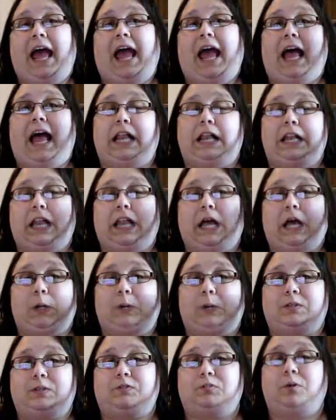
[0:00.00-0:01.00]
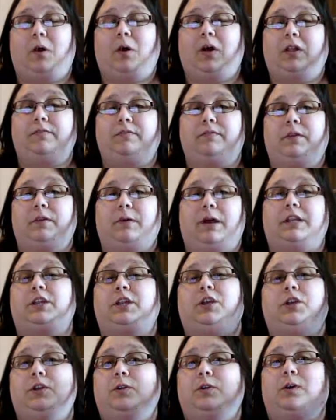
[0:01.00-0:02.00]
hello to all of you and
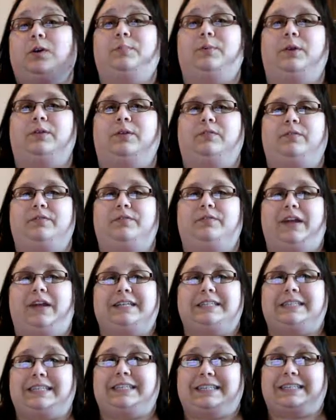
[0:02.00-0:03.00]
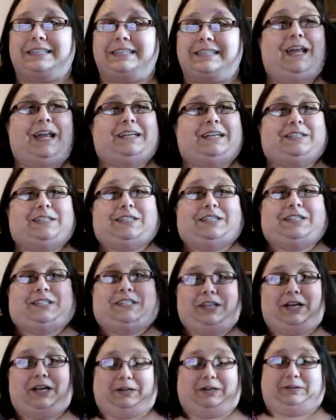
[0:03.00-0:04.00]
your beautiful faces.
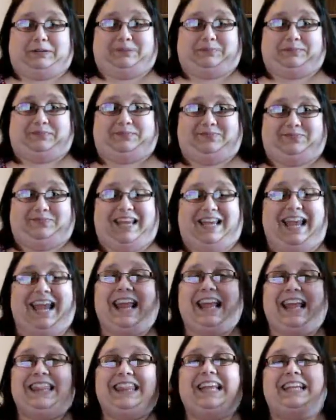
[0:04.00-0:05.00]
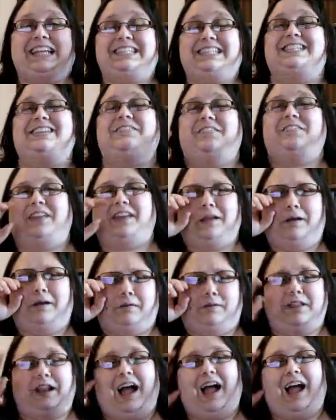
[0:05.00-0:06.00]
So, this is a
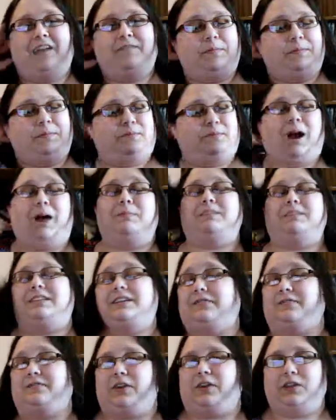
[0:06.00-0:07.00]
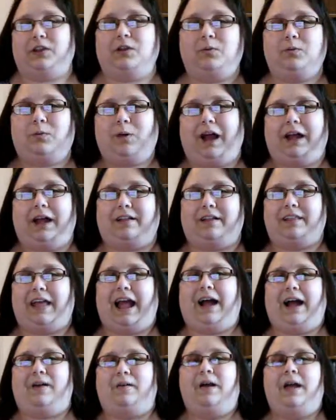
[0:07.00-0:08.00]
video that I've been promising for a little while
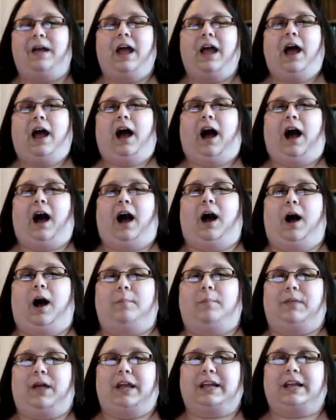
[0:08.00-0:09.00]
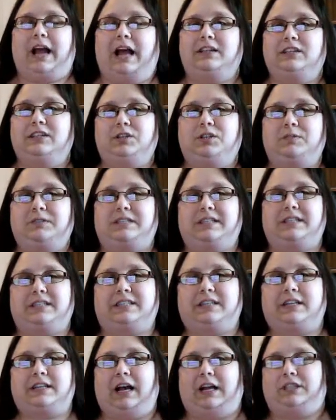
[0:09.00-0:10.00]
now. I got into a
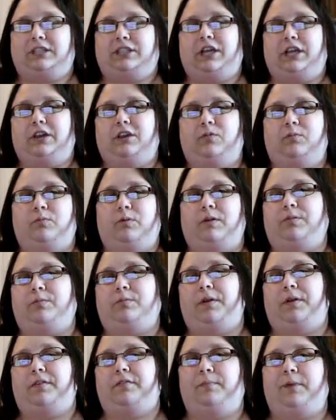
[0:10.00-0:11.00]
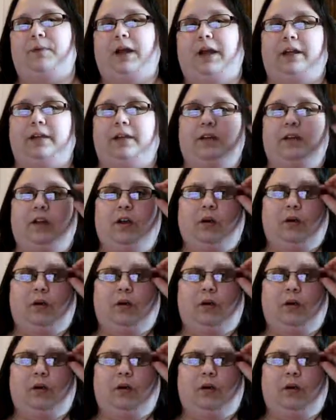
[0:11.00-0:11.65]
discussion with one of my